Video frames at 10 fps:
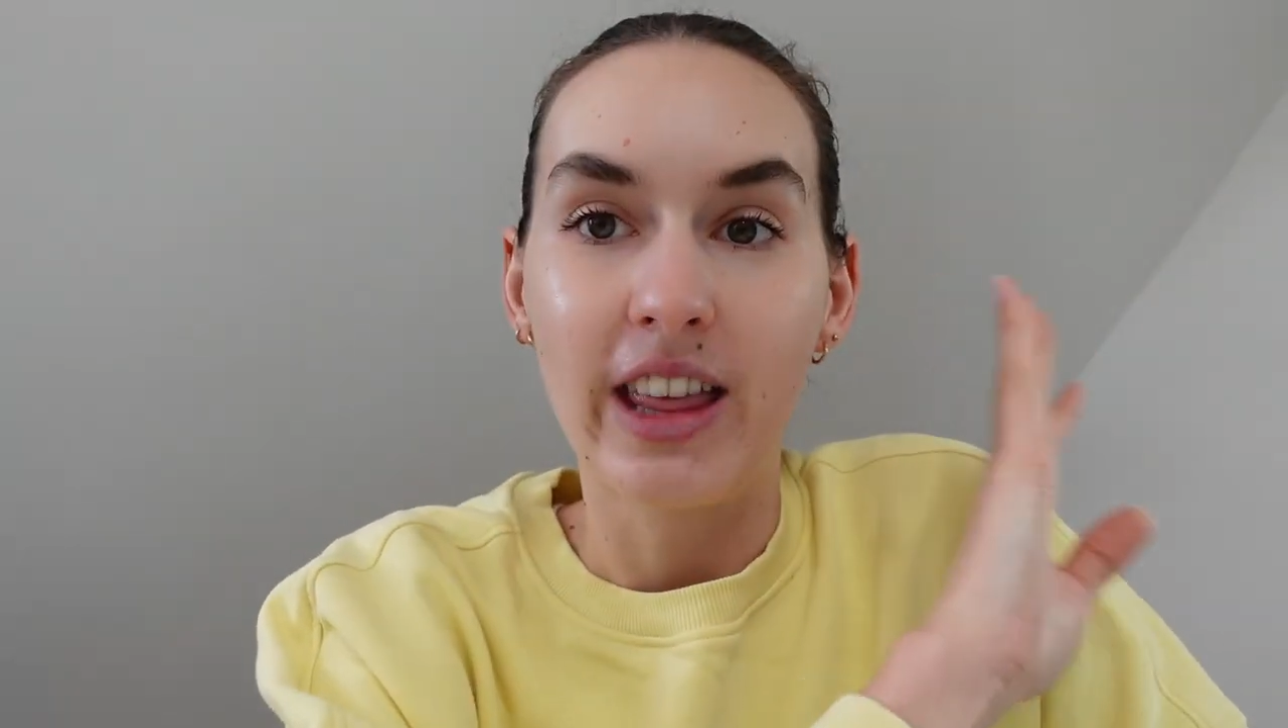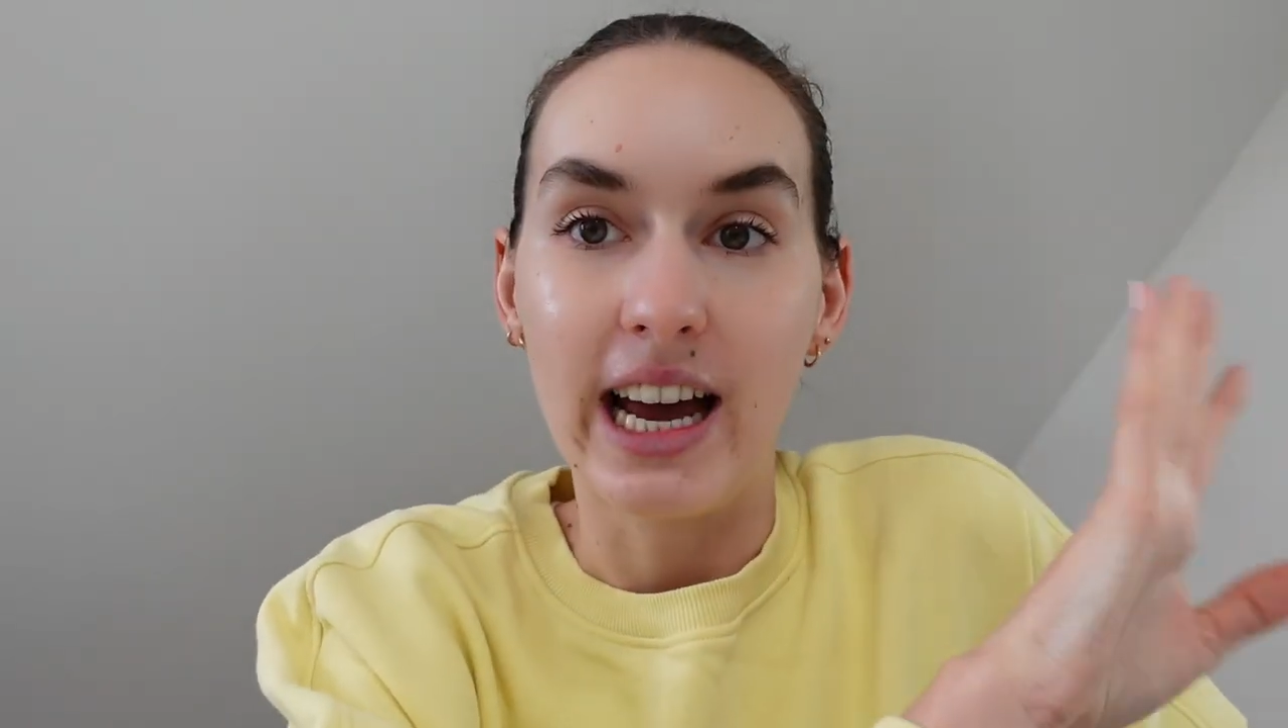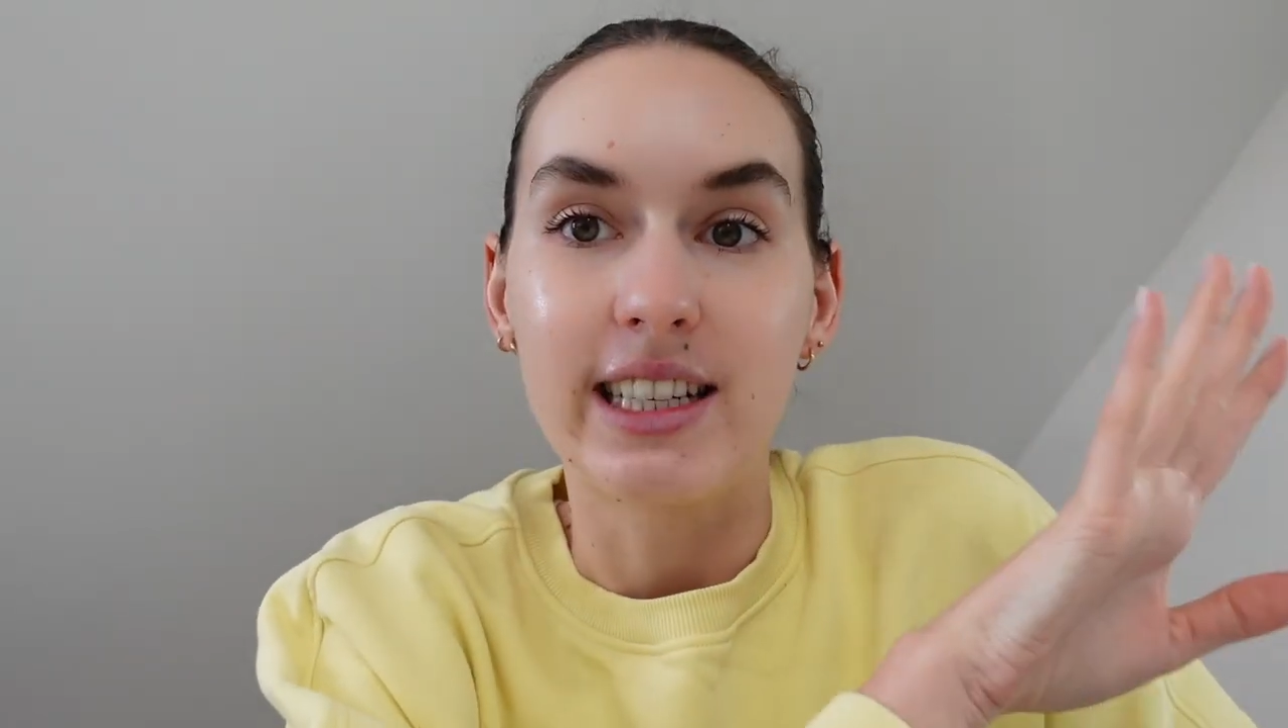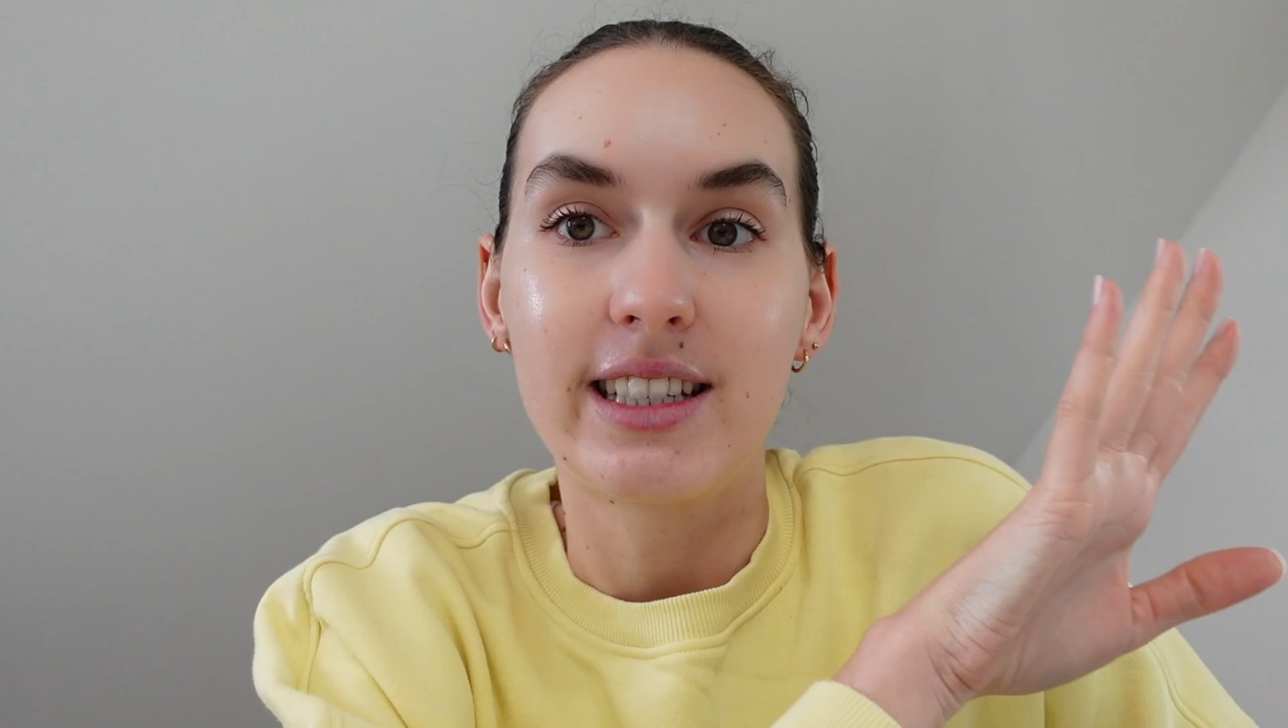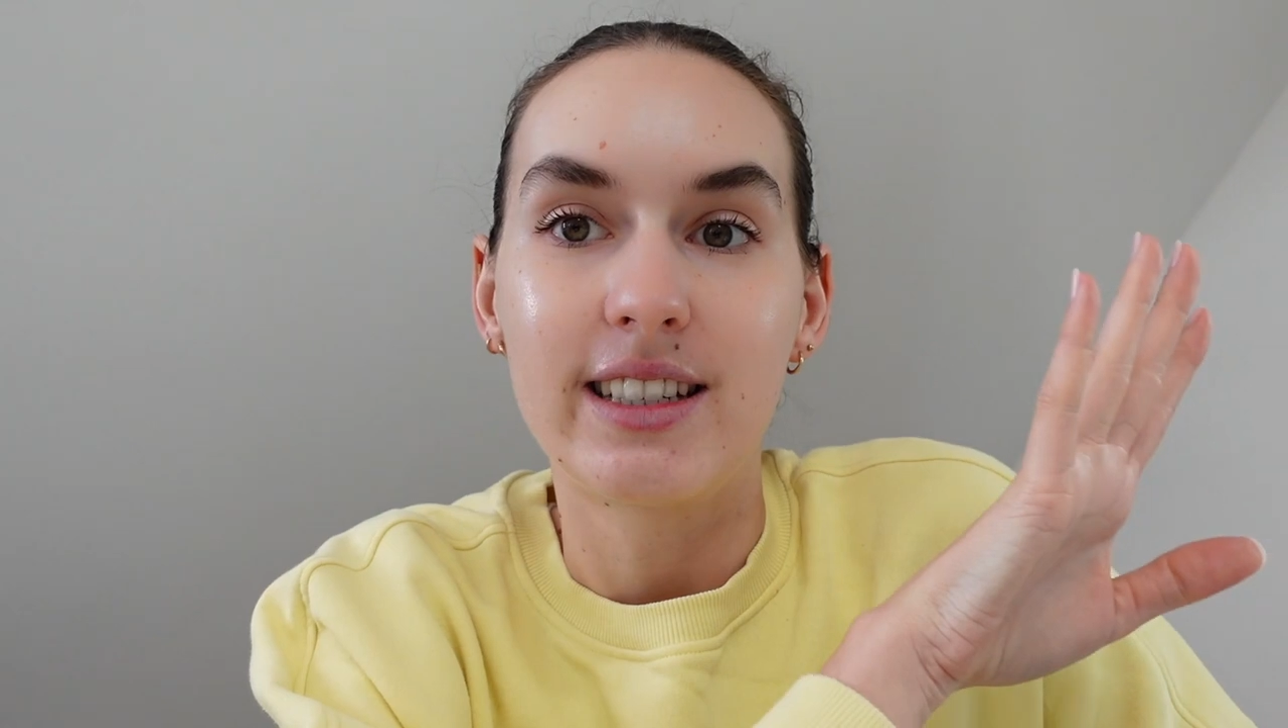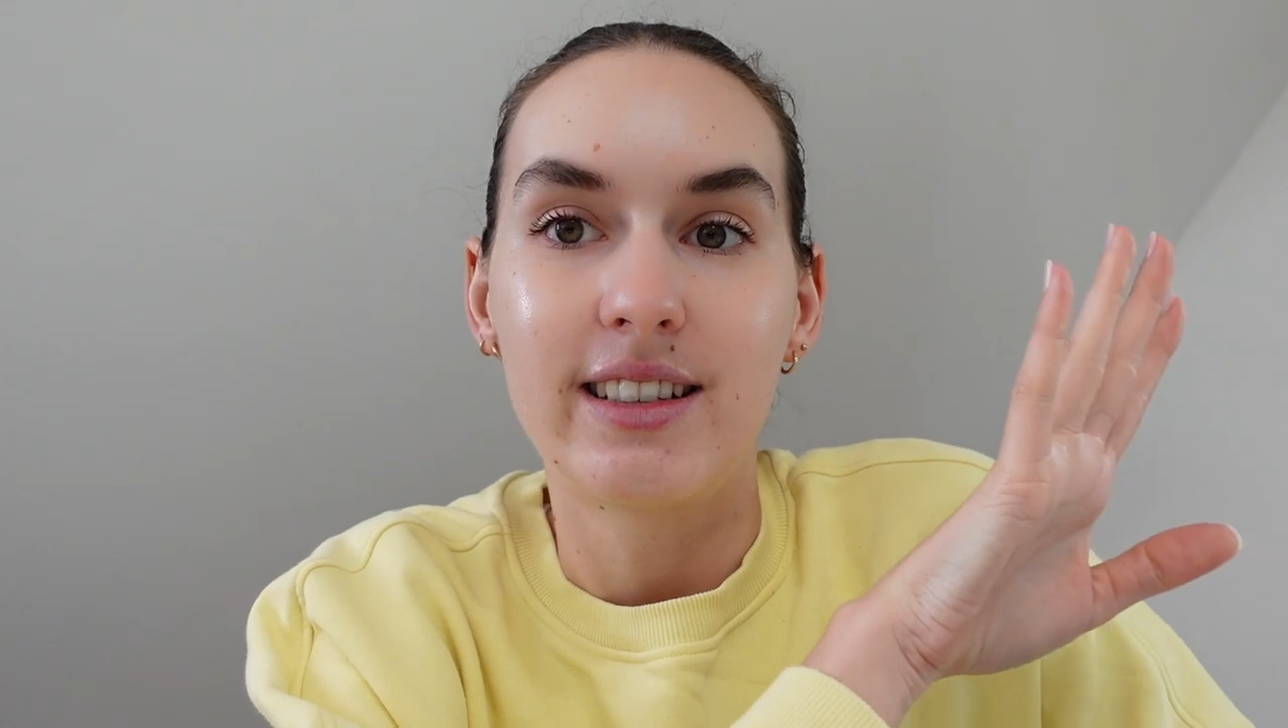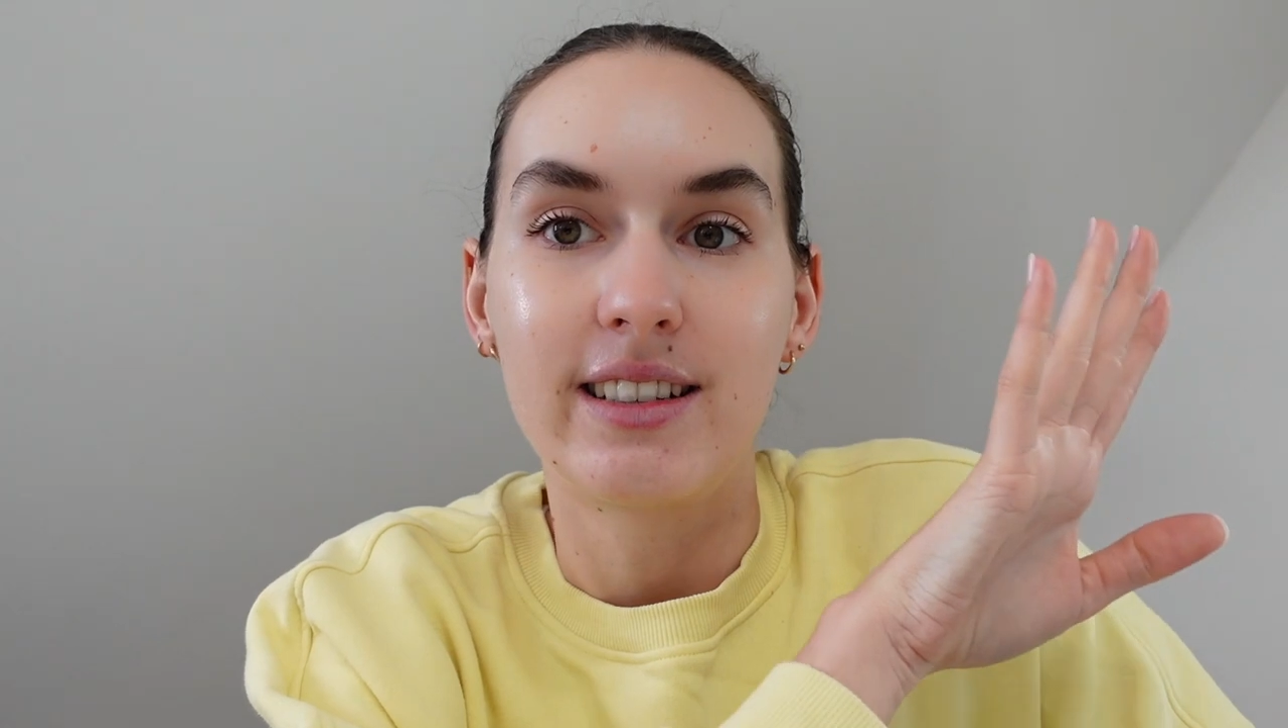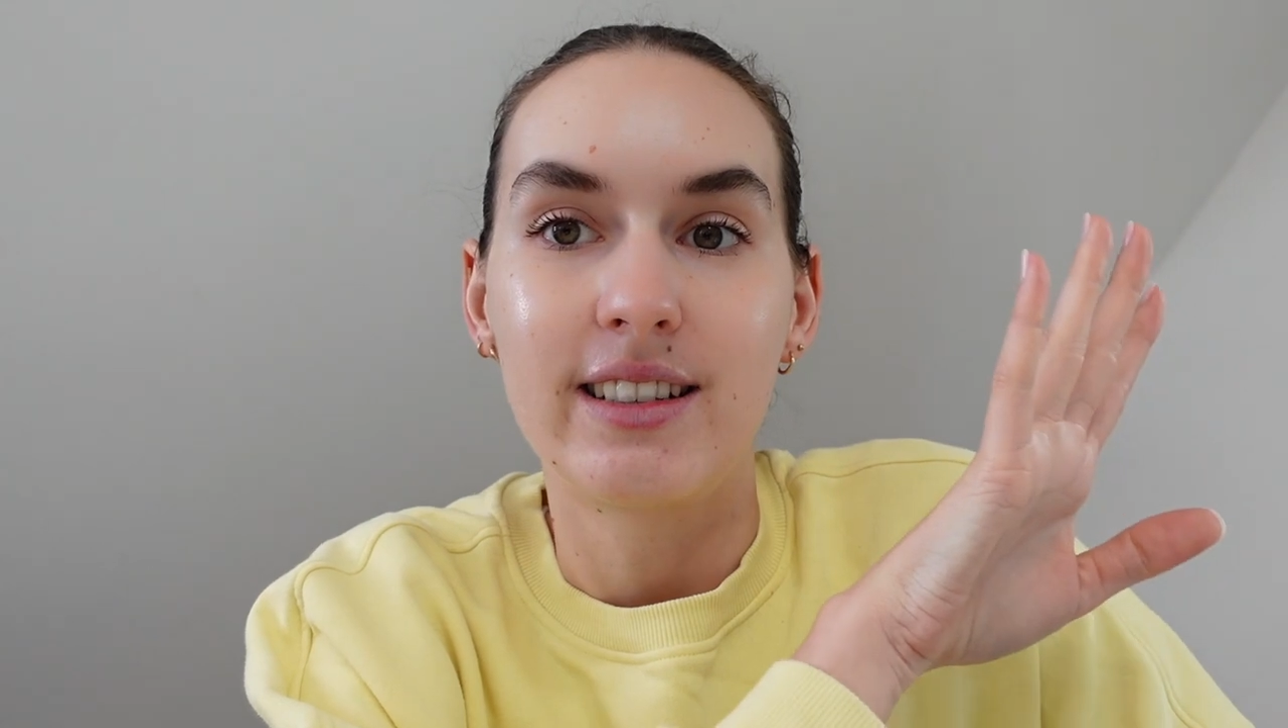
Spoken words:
that,